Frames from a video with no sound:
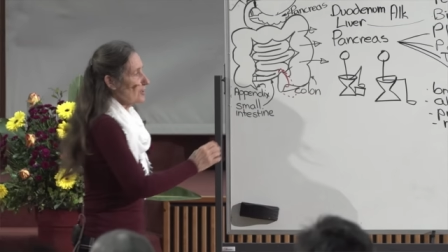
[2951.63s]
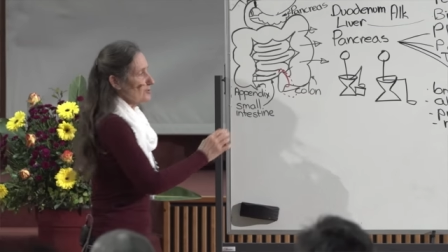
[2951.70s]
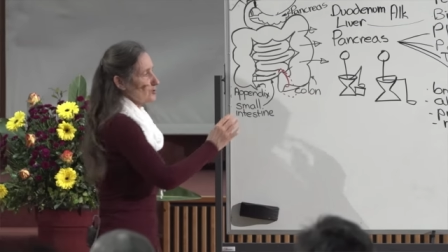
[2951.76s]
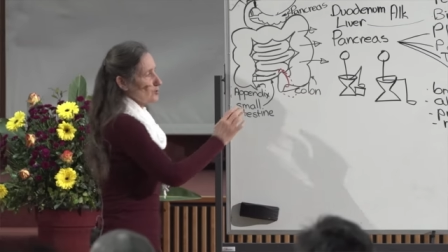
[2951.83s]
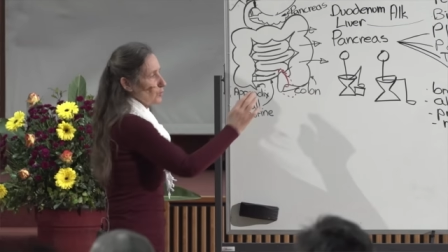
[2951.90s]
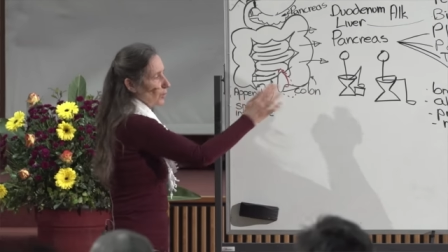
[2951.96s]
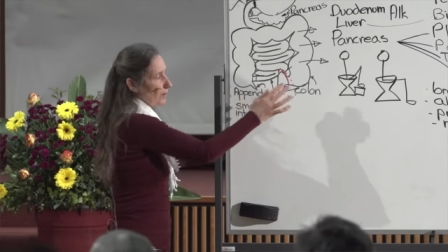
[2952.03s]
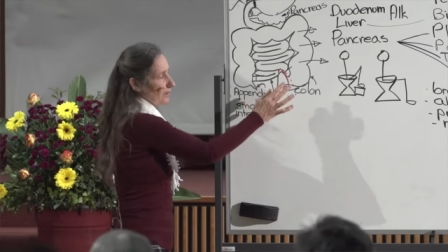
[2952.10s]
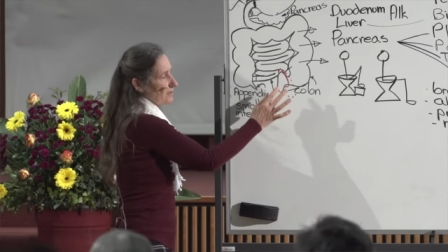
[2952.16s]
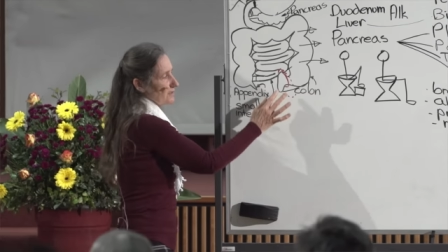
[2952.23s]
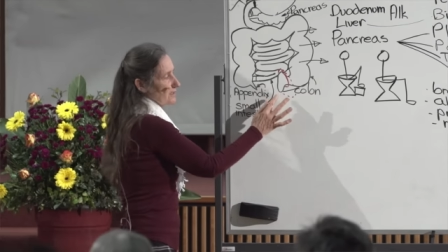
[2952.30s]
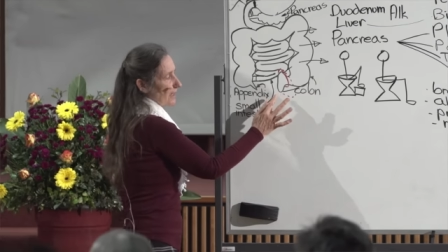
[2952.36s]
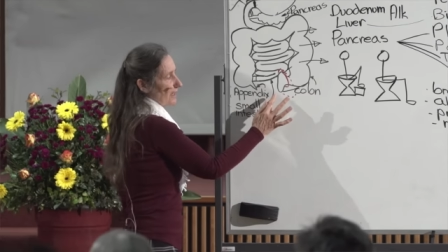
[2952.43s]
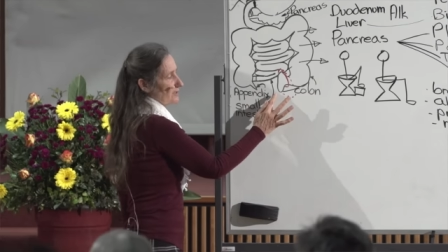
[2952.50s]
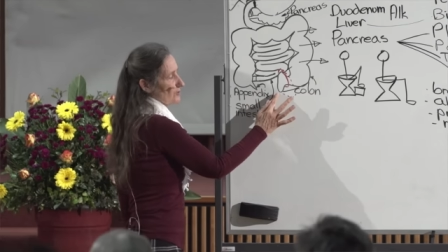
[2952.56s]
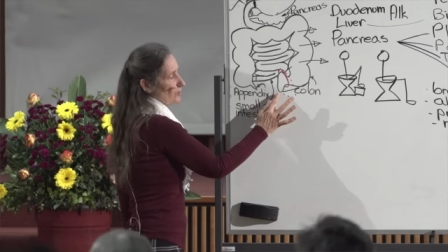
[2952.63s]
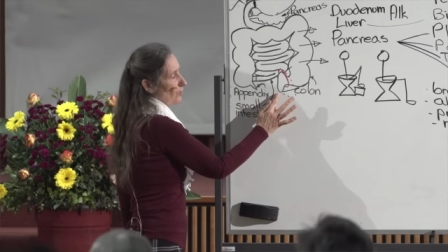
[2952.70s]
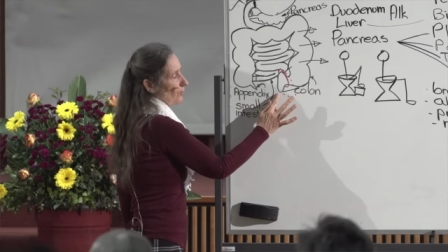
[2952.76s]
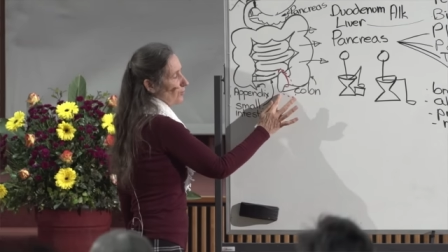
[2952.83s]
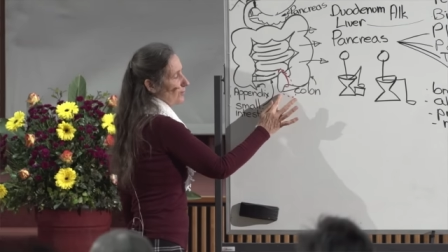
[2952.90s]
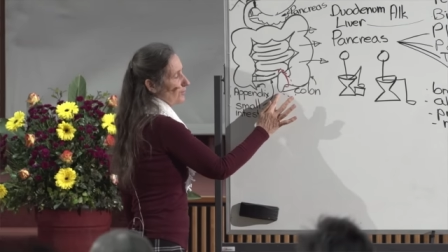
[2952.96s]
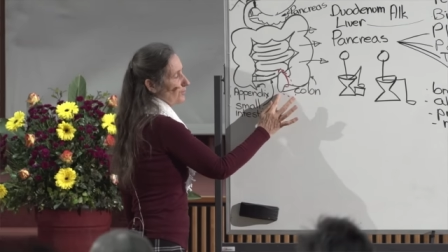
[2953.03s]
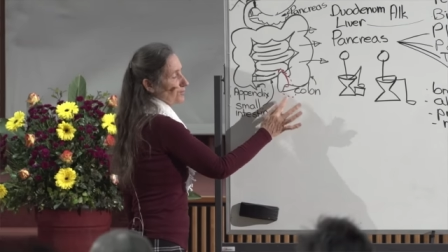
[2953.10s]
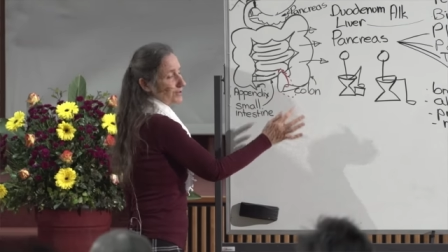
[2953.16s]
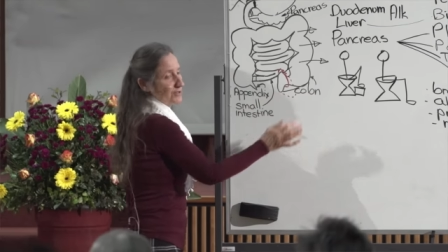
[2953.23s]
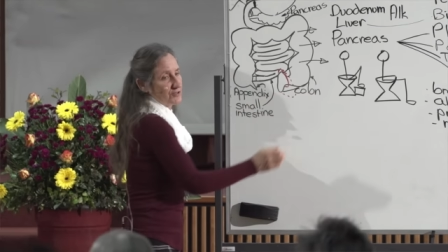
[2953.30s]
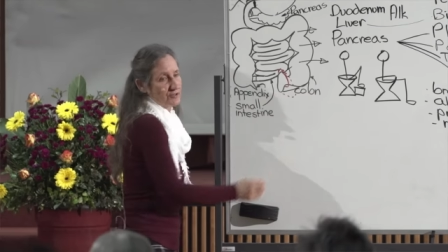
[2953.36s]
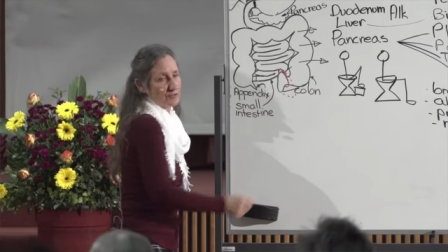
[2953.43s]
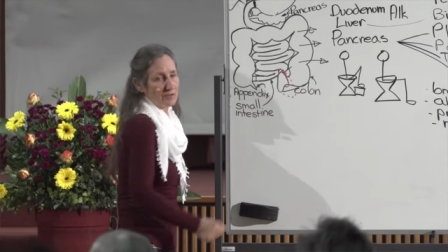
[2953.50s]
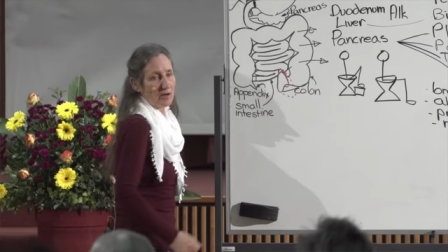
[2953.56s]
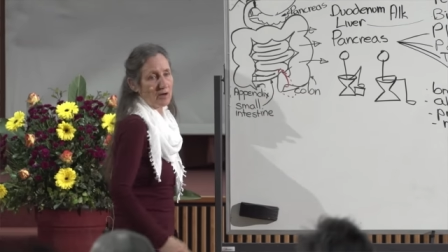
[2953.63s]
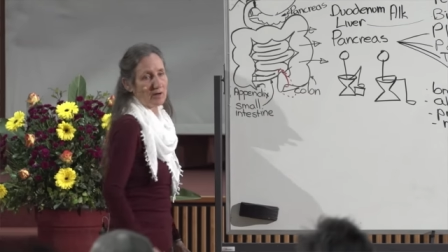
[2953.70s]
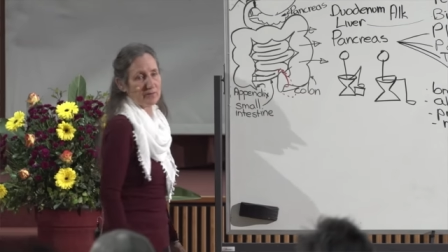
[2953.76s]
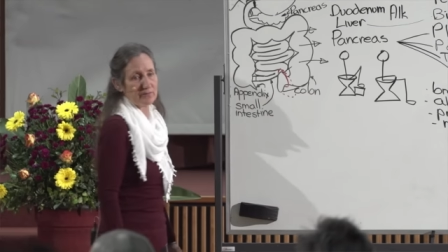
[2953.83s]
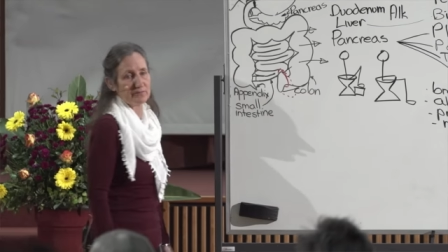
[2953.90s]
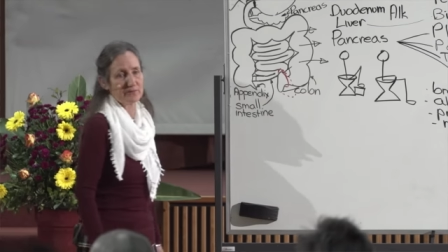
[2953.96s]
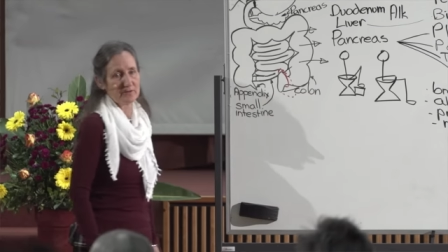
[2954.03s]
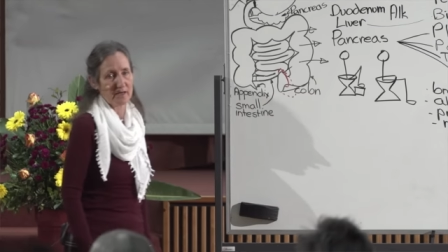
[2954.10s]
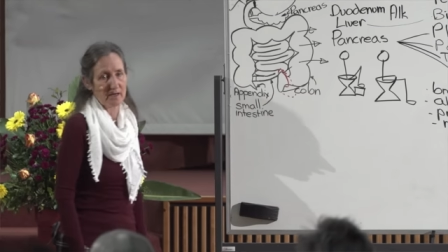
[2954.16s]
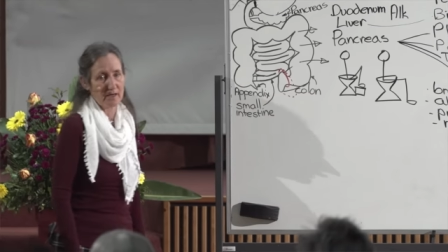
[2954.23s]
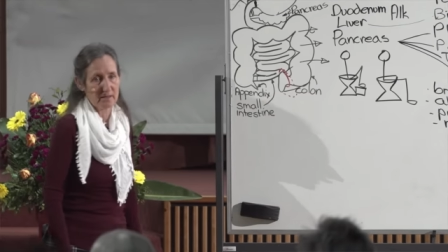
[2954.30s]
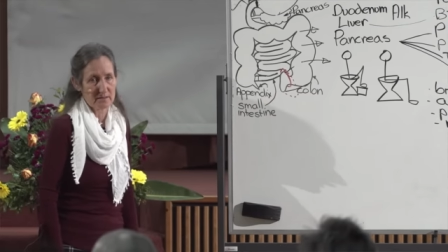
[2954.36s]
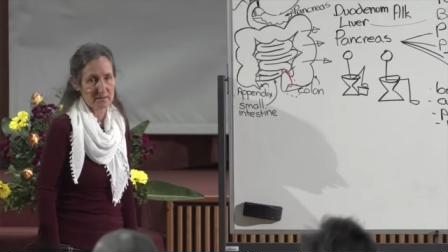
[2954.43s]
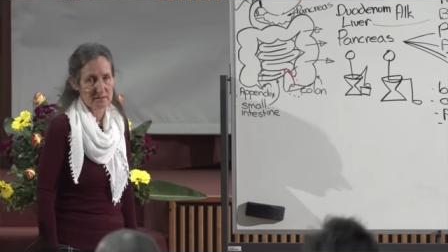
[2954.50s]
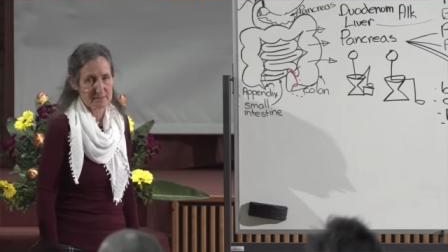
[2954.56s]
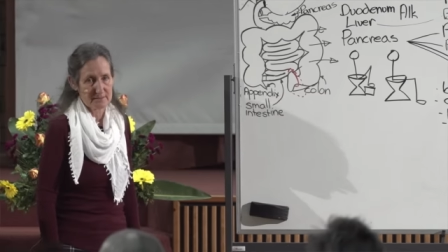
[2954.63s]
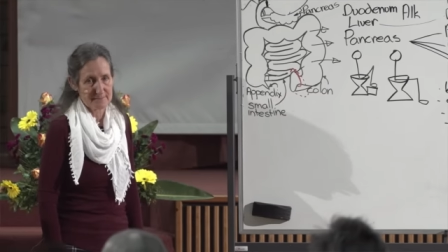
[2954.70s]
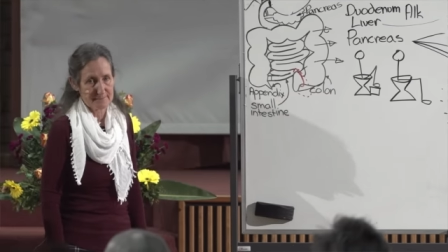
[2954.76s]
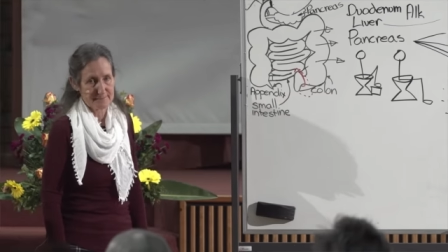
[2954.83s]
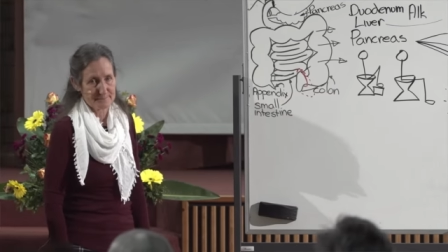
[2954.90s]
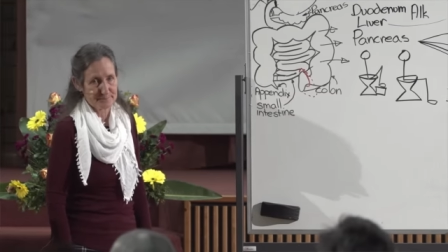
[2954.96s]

squatting takes all the pressure off the anus.